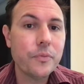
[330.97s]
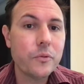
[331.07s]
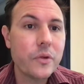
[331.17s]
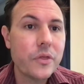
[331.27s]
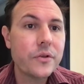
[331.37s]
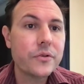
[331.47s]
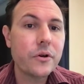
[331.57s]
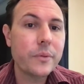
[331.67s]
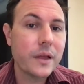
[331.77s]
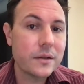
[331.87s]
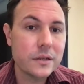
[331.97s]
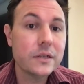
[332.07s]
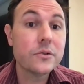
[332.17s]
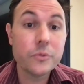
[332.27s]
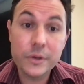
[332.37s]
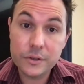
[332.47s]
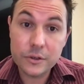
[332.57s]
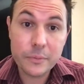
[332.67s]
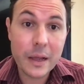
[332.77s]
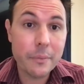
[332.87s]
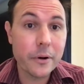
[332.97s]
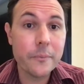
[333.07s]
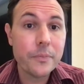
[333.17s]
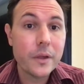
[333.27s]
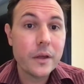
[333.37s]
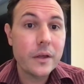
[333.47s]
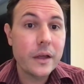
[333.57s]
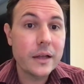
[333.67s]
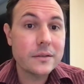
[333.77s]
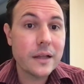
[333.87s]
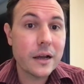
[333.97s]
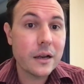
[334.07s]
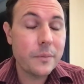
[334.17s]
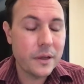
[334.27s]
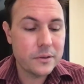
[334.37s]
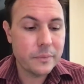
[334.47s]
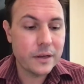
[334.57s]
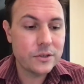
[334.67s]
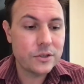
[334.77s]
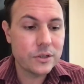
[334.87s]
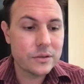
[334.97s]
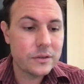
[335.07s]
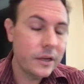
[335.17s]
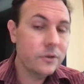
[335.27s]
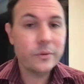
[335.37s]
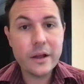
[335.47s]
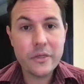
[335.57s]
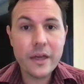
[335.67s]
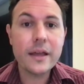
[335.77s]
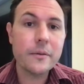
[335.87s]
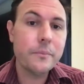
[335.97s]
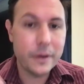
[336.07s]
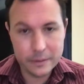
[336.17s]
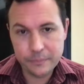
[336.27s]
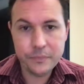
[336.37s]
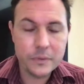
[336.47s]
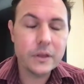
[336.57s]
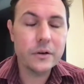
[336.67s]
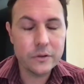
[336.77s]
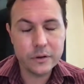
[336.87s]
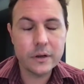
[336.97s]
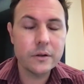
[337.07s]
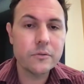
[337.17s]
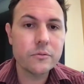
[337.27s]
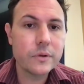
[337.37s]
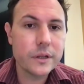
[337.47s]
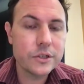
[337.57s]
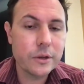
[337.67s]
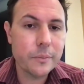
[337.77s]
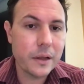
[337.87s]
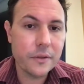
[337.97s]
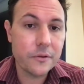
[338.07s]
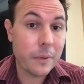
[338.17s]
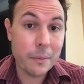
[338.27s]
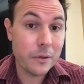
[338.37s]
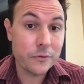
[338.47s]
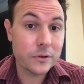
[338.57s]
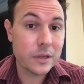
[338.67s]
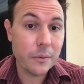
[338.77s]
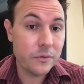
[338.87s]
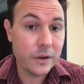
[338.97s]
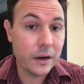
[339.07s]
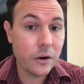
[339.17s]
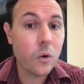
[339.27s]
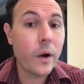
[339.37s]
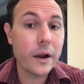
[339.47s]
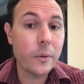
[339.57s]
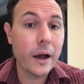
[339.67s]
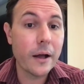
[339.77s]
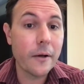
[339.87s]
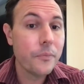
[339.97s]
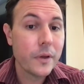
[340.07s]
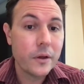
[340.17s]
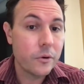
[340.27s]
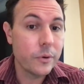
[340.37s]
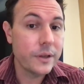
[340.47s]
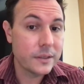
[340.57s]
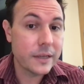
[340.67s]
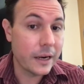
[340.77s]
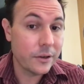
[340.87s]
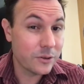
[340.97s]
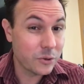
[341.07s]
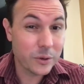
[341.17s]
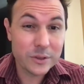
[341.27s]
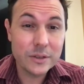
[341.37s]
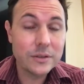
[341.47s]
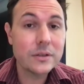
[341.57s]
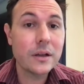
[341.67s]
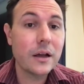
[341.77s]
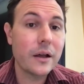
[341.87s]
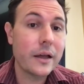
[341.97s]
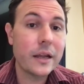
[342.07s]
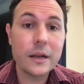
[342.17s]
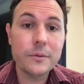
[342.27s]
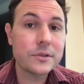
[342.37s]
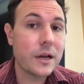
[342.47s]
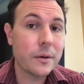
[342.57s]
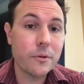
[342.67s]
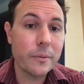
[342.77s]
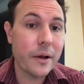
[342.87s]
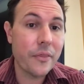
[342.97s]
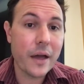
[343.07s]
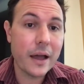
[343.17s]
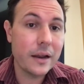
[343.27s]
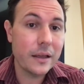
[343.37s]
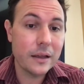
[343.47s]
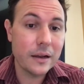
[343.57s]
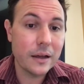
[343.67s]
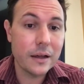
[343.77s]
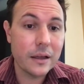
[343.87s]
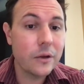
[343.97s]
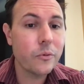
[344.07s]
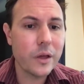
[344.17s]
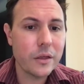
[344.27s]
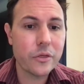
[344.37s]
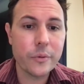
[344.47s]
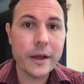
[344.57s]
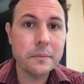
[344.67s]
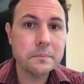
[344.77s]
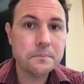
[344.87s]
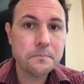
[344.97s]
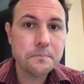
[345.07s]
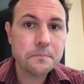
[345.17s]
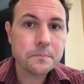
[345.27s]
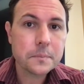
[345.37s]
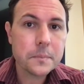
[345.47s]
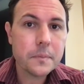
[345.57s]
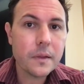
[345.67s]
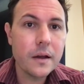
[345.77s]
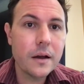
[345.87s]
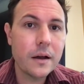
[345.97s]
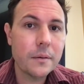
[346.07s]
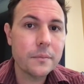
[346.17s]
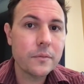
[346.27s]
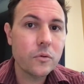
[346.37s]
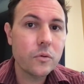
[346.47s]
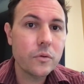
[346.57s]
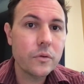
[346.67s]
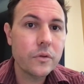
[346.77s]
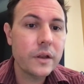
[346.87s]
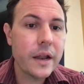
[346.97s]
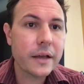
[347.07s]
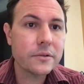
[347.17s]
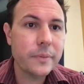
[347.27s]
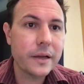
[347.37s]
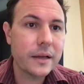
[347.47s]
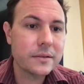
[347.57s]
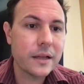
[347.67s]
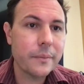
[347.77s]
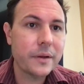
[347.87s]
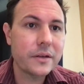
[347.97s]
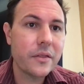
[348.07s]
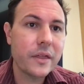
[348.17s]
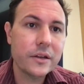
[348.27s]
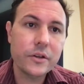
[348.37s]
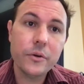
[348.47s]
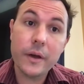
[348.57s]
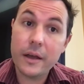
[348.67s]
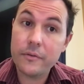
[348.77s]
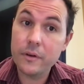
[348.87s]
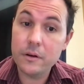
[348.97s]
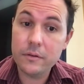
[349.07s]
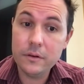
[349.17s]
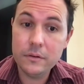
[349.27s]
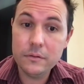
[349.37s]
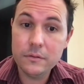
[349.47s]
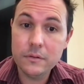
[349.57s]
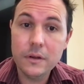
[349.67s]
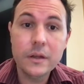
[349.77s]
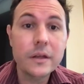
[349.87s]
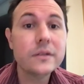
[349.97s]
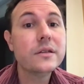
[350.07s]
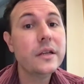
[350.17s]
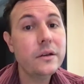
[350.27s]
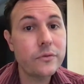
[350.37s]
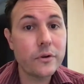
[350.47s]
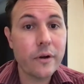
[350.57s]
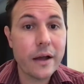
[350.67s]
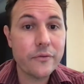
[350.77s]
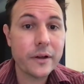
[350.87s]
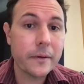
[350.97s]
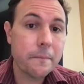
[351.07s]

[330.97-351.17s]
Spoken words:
With this, though, because it is a research paper, it's not going to be as much just here's what I think, but you're going to really jump in, and this might be the first time you've done it in quite a while, really citing your sources. And again, we'll talk more about that in week 3. The next big assignment that you have going is an infographic.